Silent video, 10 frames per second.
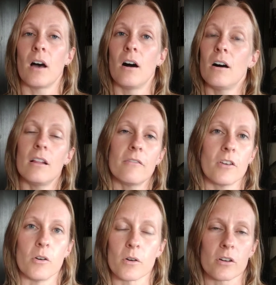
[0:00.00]
All of
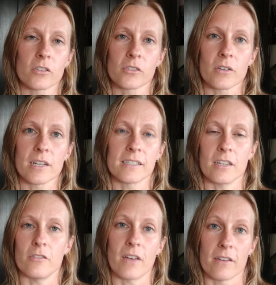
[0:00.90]
the horror stories
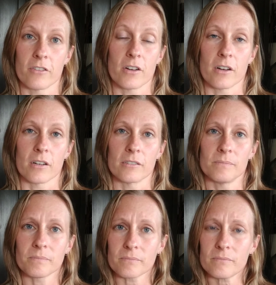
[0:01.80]
that ever
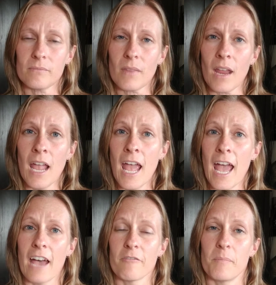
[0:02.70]
heard
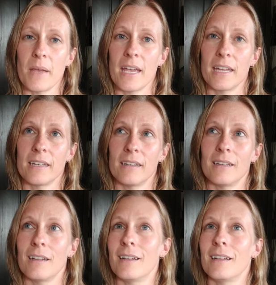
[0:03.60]
have been
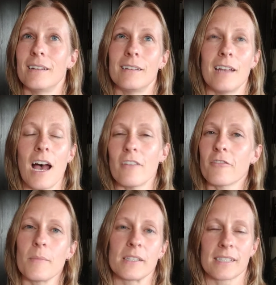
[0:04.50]
not
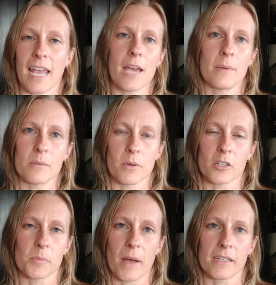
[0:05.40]
from a scamming
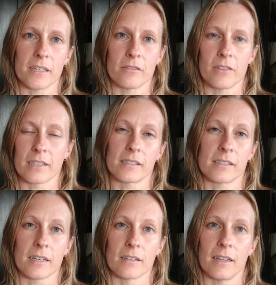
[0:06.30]
perspective
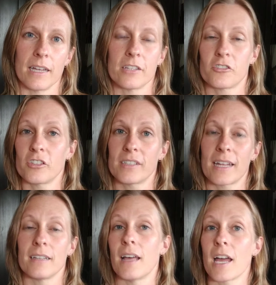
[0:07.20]
necessarily. It's just
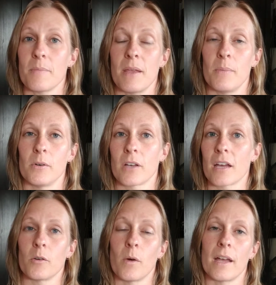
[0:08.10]
that a lot of people
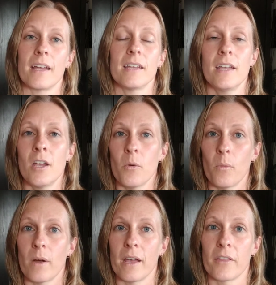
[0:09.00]
got away
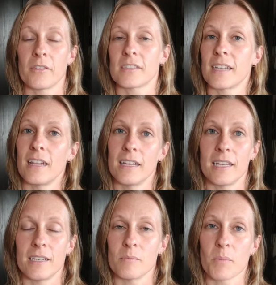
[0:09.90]
with
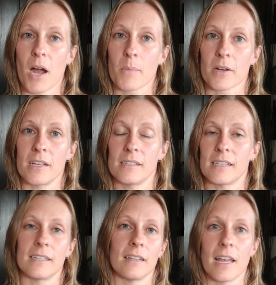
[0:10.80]
selling properties
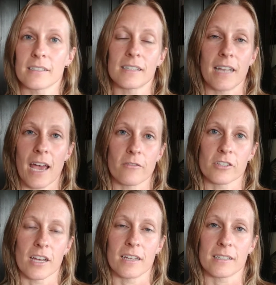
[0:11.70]
in less than
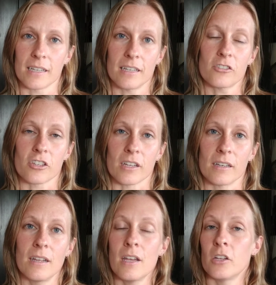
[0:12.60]
advertised
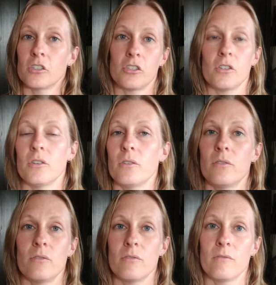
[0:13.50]
condition
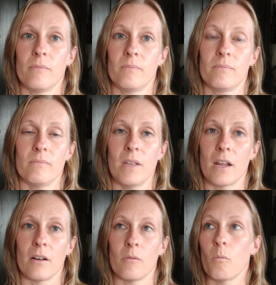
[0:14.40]
to, you
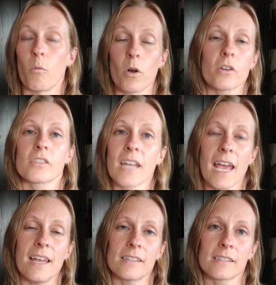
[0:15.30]
know, worst
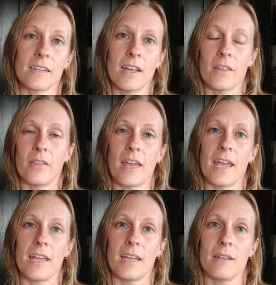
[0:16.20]
case,
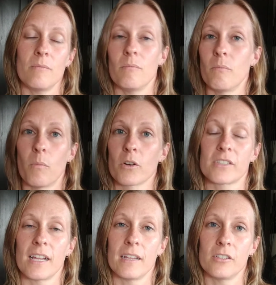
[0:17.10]
they were
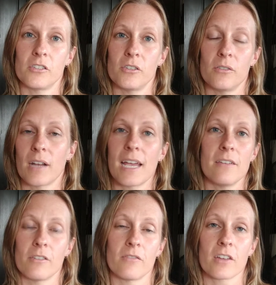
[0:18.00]
selling to
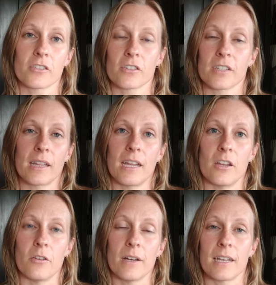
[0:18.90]
naive investors and they
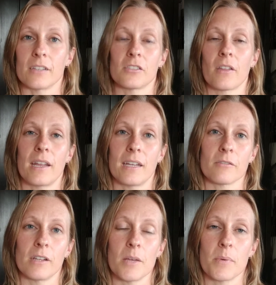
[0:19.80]
knew it, and so they
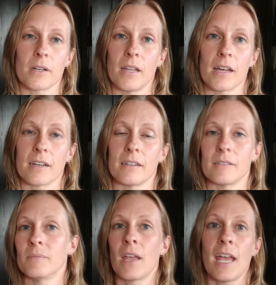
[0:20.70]
didn't really put a lot
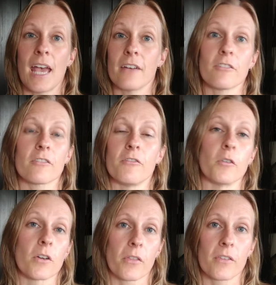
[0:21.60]
of effort
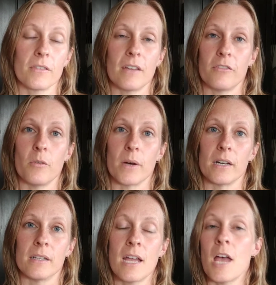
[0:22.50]
forth, if you
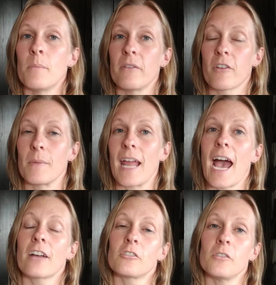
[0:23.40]
will. But from an
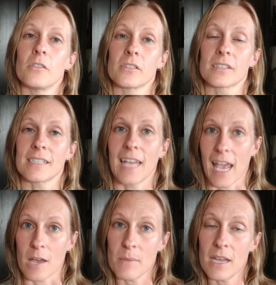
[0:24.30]
actual
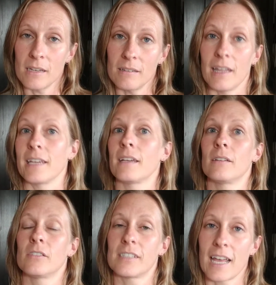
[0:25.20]
scamming, like
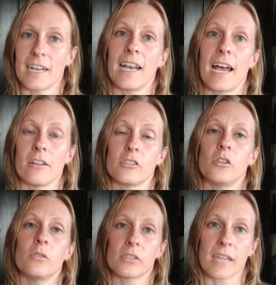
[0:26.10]
setting out
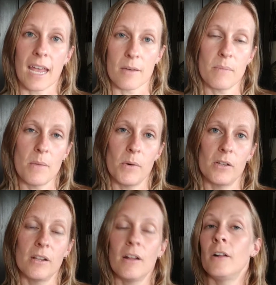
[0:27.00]
to scam
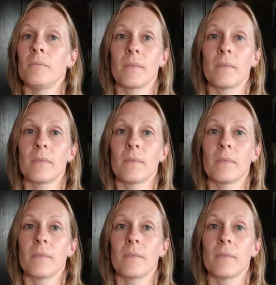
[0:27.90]
people,